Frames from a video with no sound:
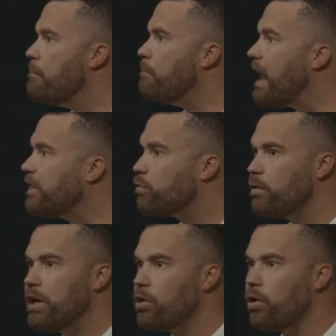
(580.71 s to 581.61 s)
My
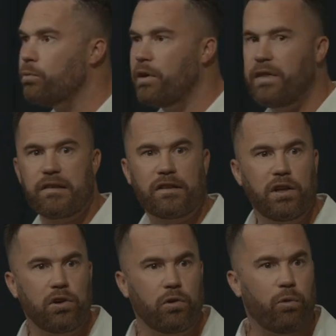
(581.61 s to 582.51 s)
3-year-old with his
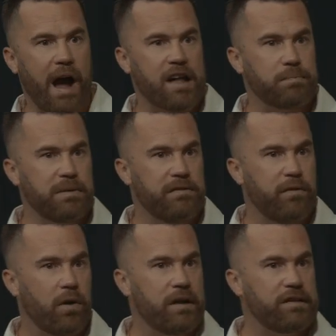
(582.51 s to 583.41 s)
little raspy
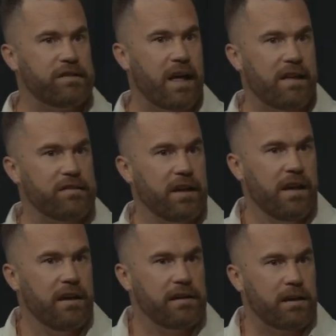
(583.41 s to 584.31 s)
voice says,
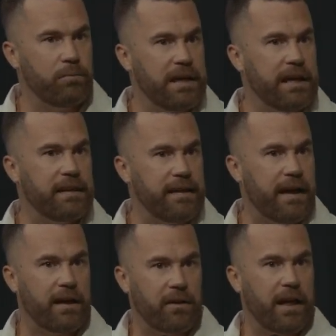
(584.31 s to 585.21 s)
can we get the
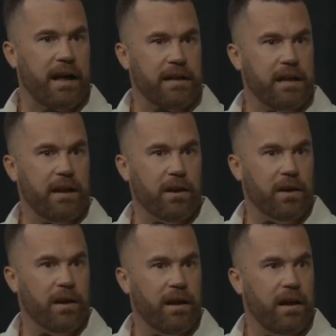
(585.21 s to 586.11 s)
hell out of
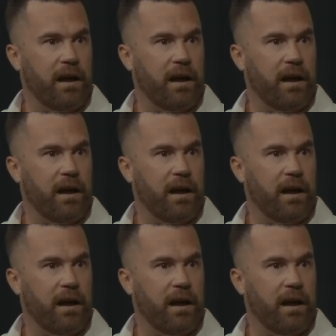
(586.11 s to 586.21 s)
here?